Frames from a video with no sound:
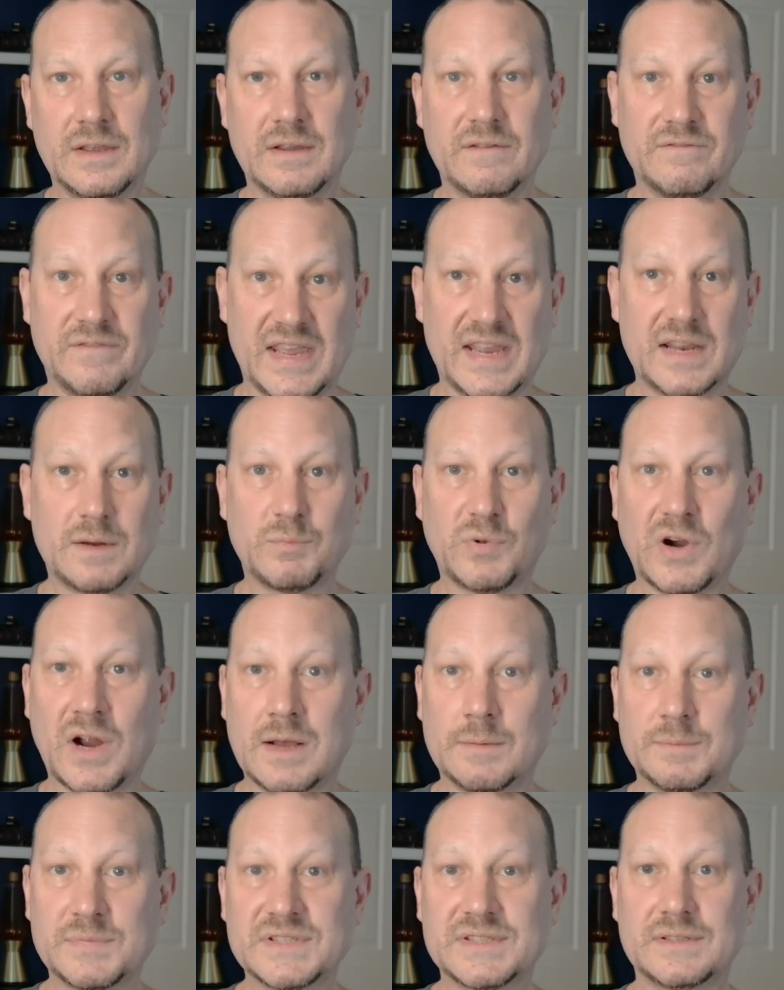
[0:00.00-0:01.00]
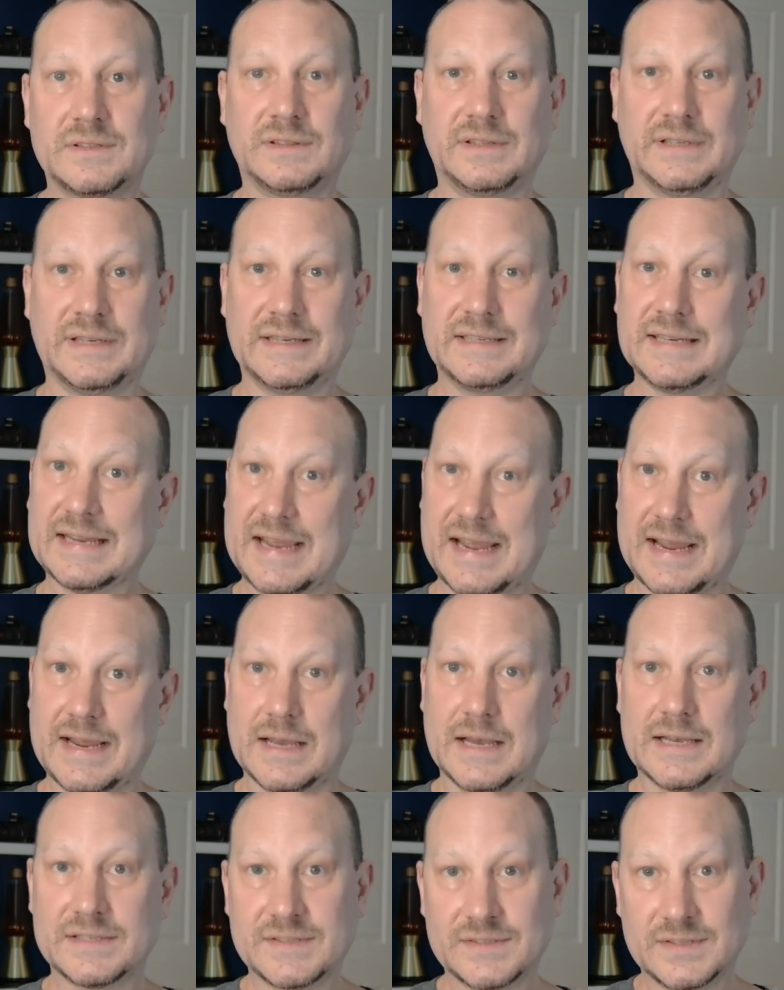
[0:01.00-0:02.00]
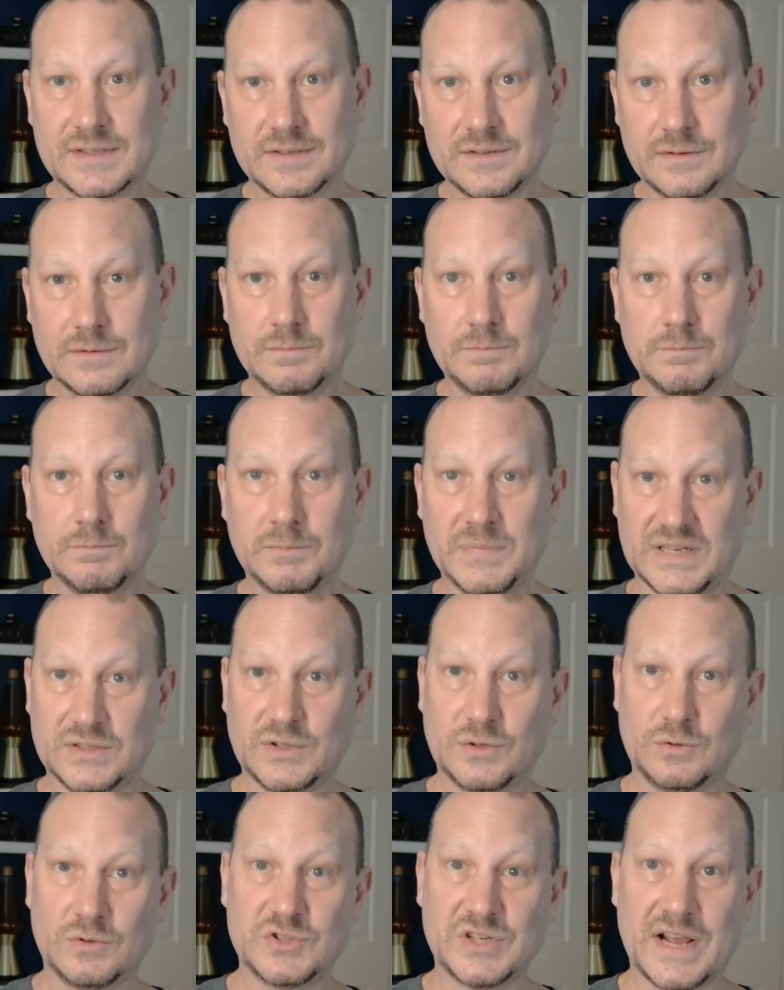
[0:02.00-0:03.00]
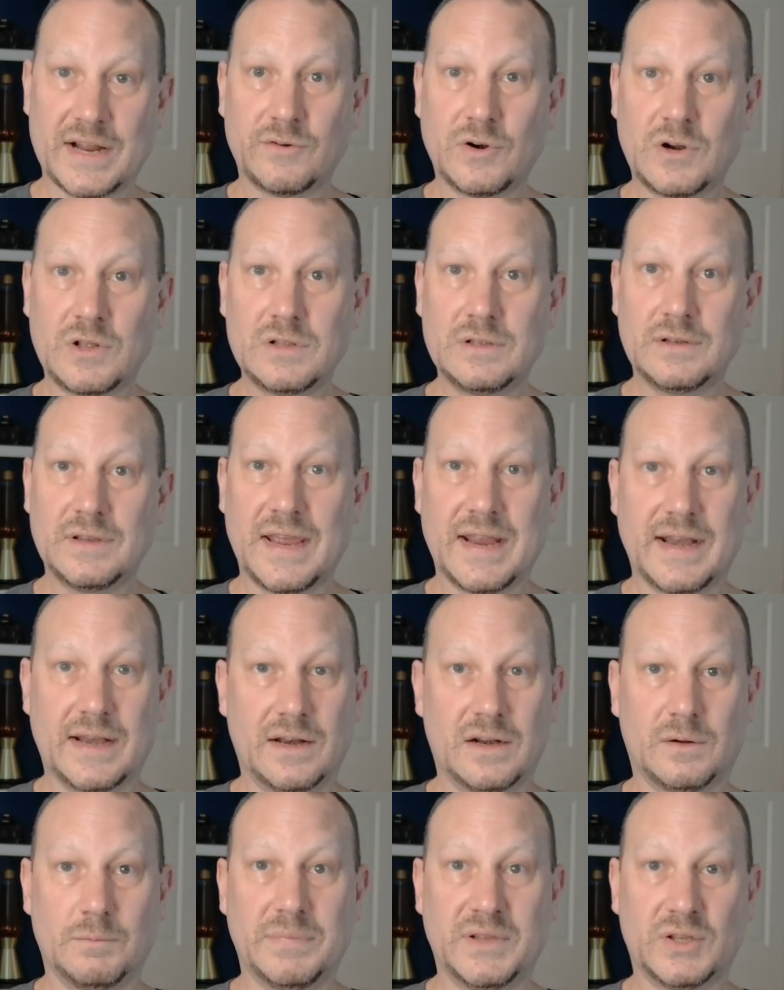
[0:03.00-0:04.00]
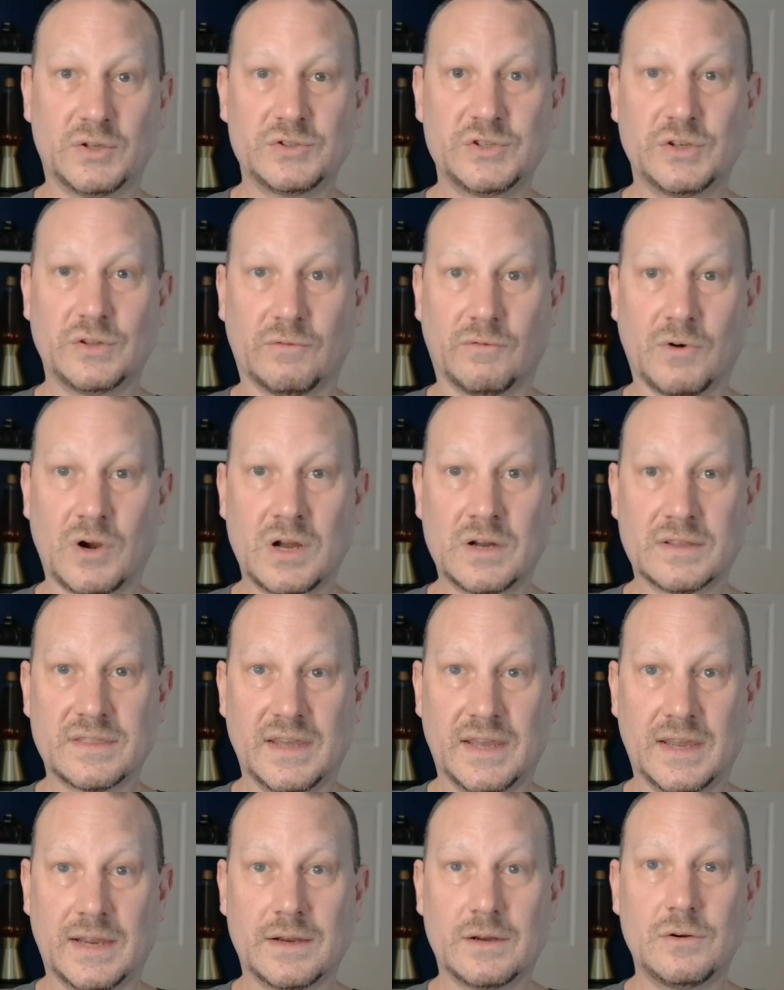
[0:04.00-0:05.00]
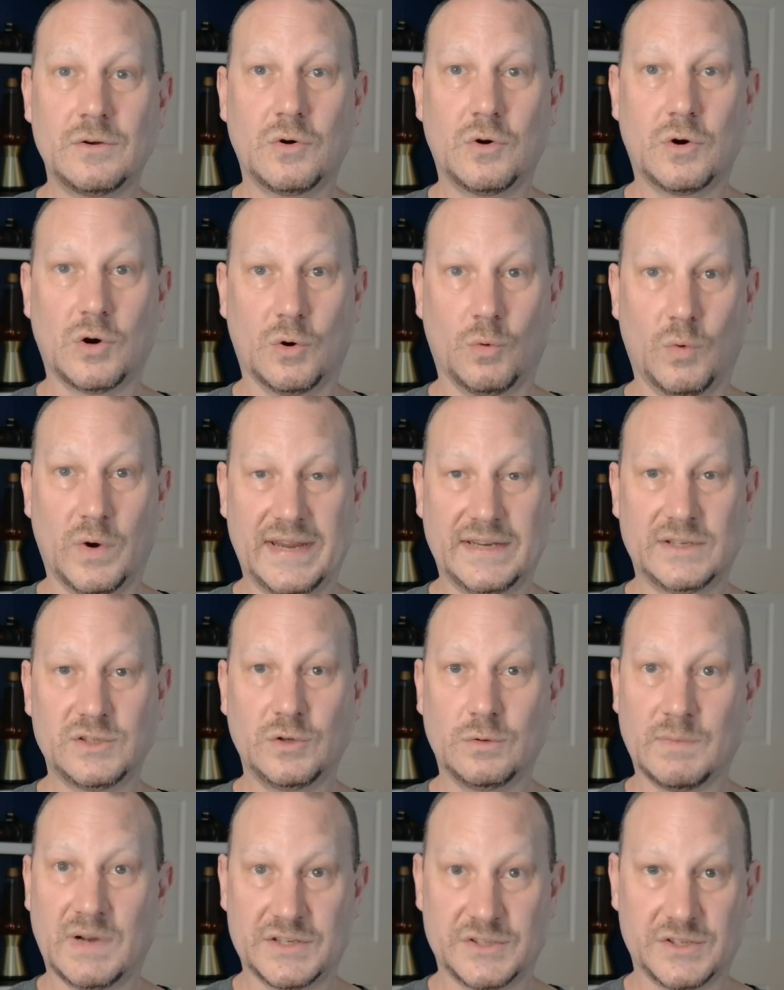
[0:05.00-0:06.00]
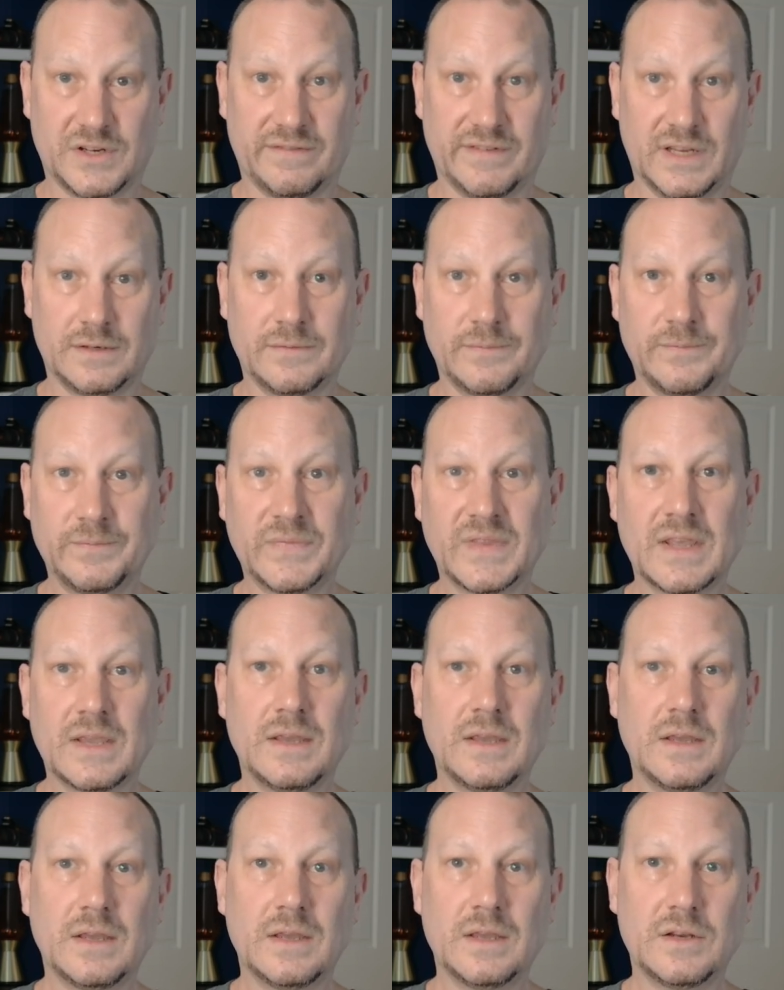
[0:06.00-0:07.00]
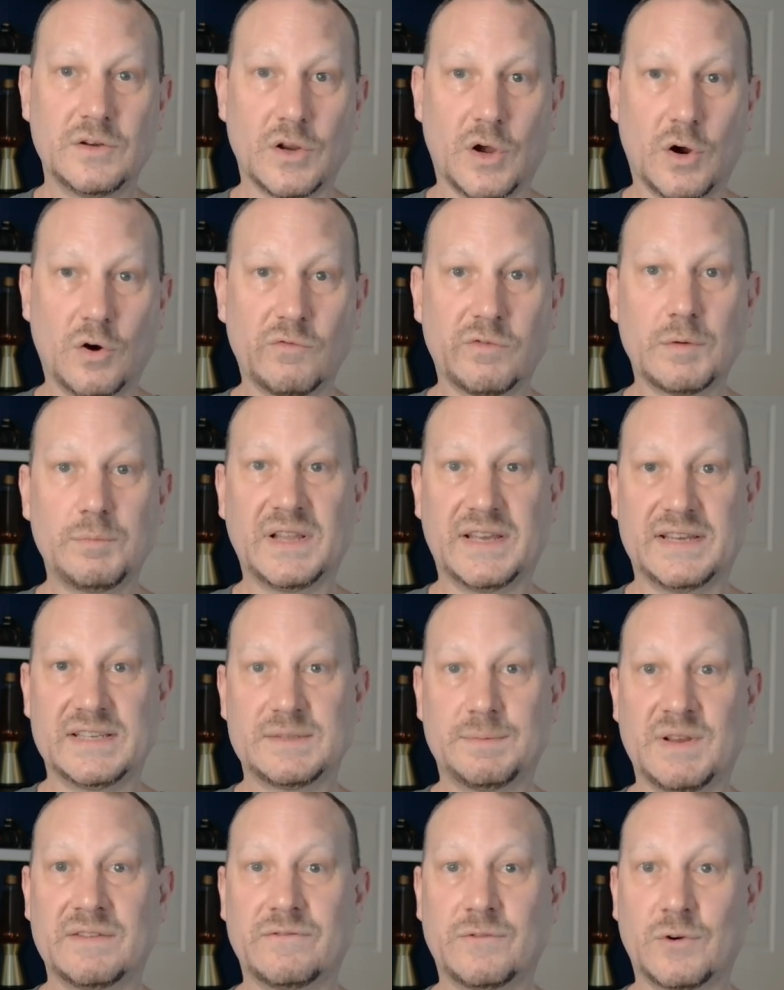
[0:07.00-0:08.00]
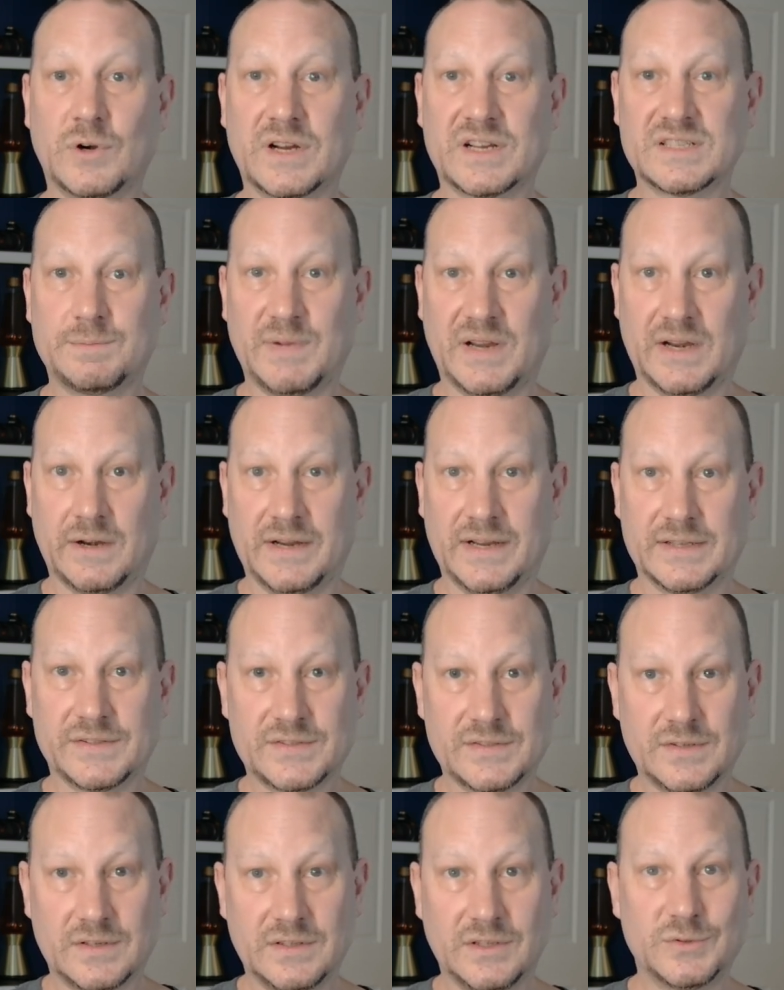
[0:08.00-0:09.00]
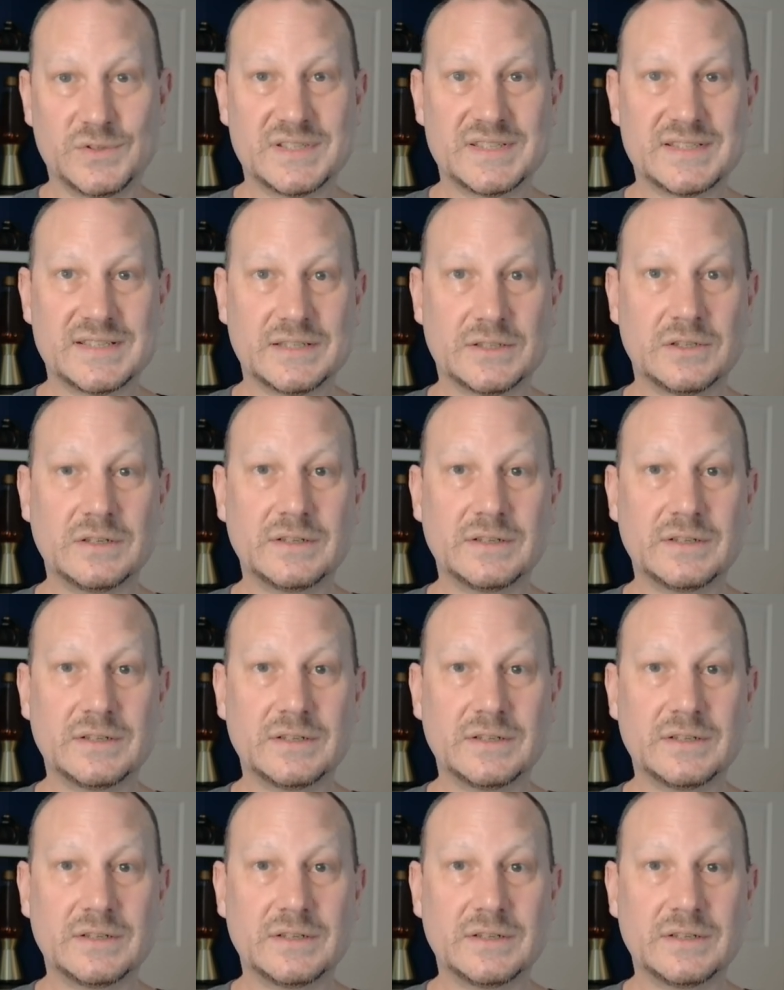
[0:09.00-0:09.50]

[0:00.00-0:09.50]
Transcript: Vague prompts lead to chaos. Be too general and it'll build you the wrong thing or way too much of it. No replacement for experience. You still